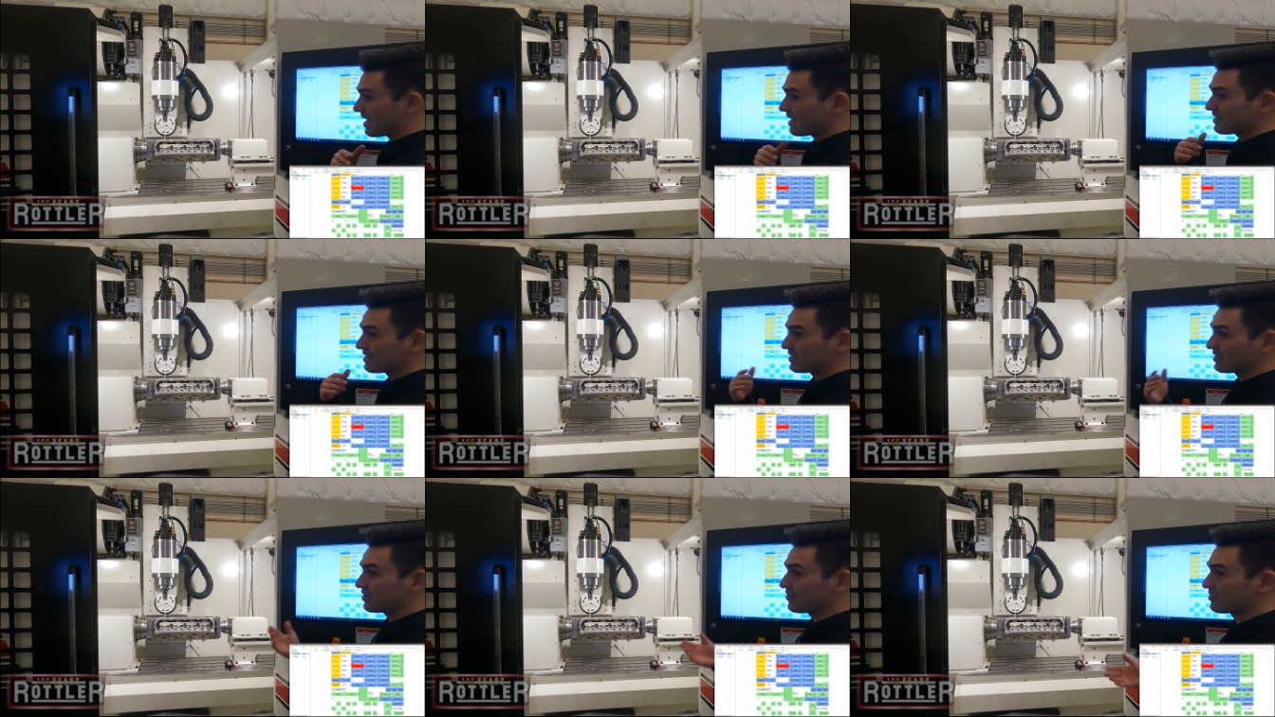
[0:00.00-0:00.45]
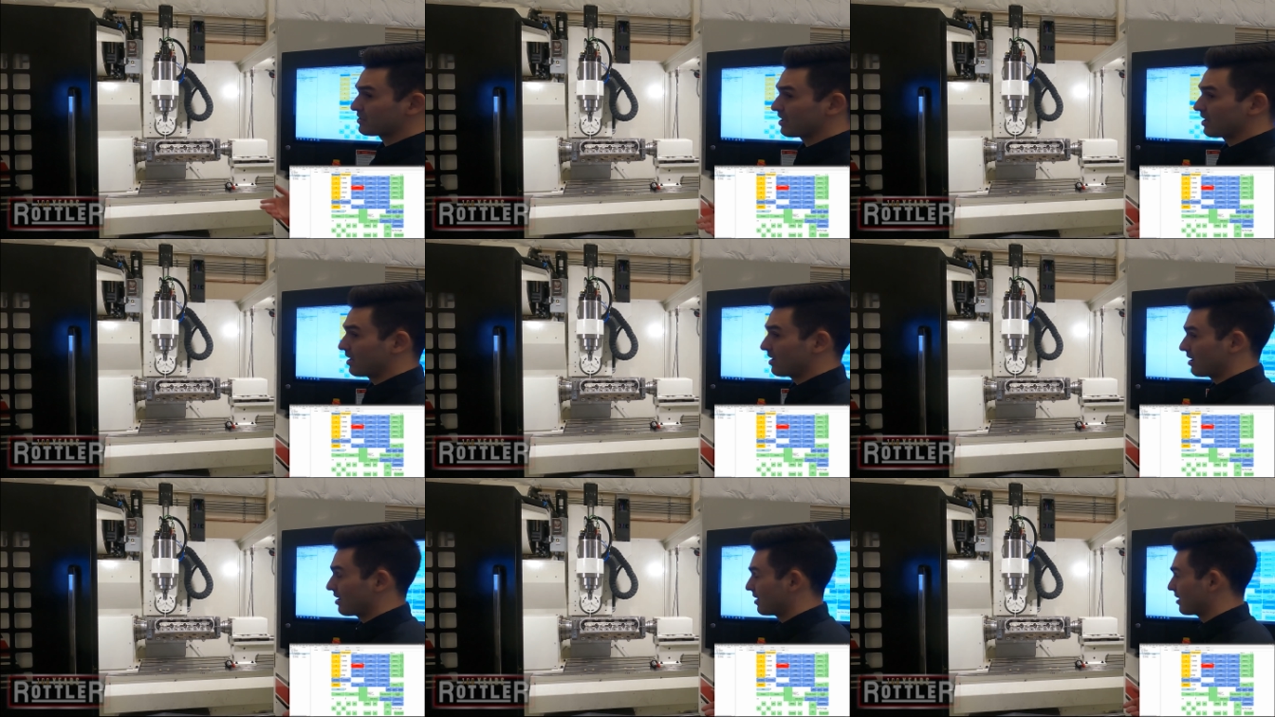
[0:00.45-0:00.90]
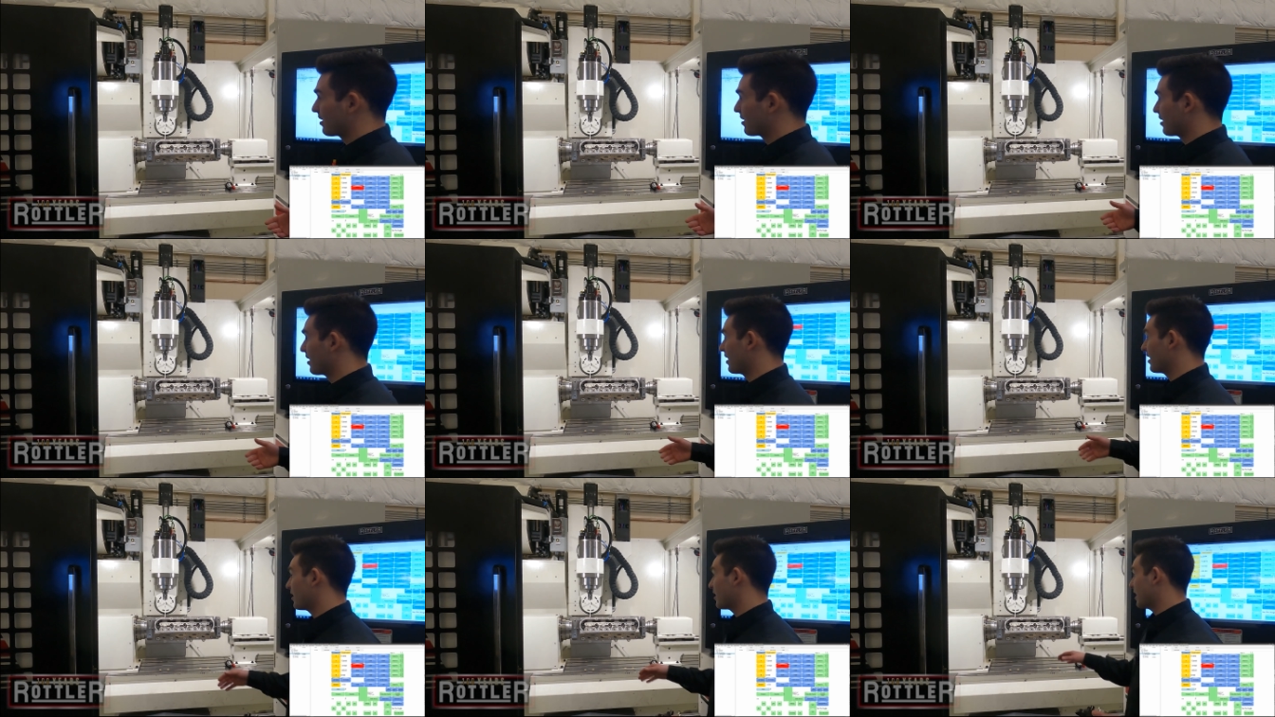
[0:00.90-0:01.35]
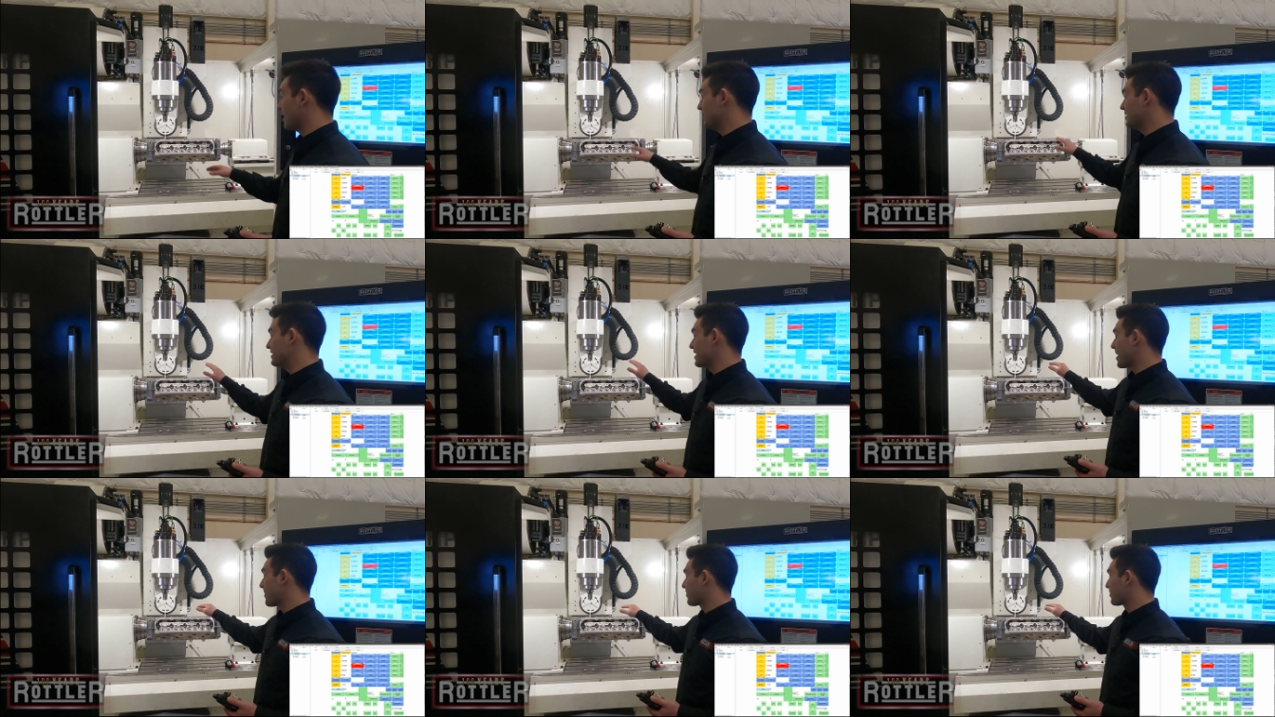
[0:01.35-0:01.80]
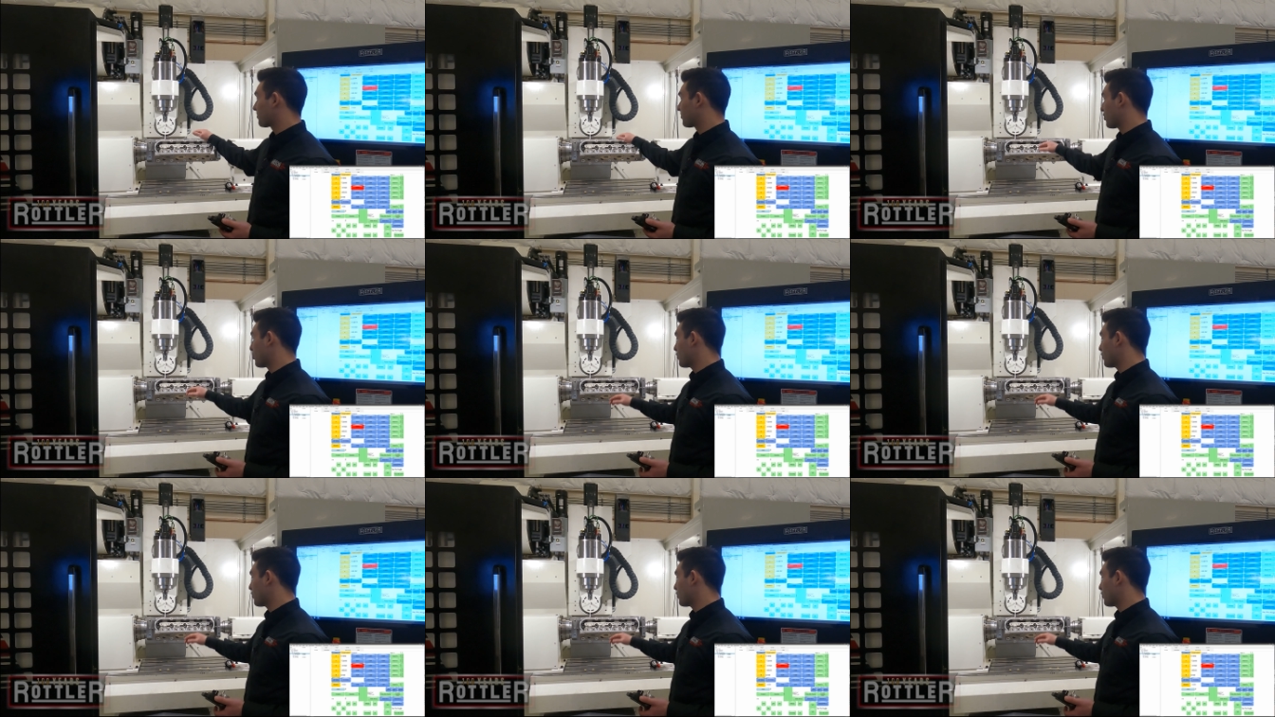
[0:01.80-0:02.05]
I could just use a, a, a depth